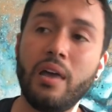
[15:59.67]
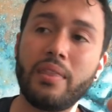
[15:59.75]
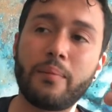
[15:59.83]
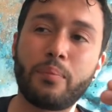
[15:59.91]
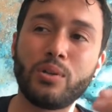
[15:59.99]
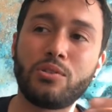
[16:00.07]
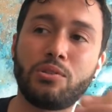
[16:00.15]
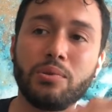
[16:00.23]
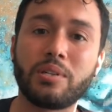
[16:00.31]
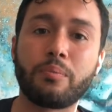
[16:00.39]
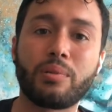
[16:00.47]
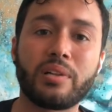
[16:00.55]
that puts you
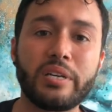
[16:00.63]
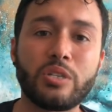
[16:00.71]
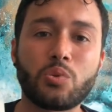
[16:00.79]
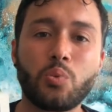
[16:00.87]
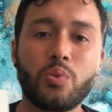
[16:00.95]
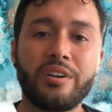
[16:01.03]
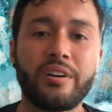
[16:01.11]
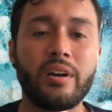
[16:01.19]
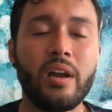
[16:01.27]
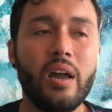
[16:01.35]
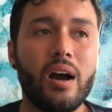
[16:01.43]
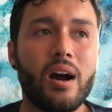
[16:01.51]
in a place where
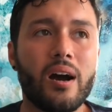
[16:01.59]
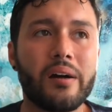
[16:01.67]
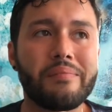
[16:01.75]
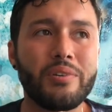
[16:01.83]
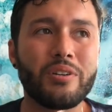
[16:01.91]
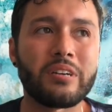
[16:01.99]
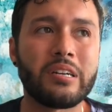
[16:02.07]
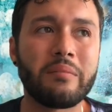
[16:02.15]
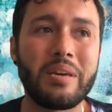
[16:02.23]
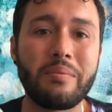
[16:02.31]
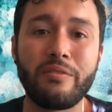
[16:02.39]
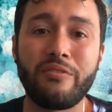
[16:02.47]
um, you're going to
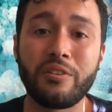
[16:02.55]
maybe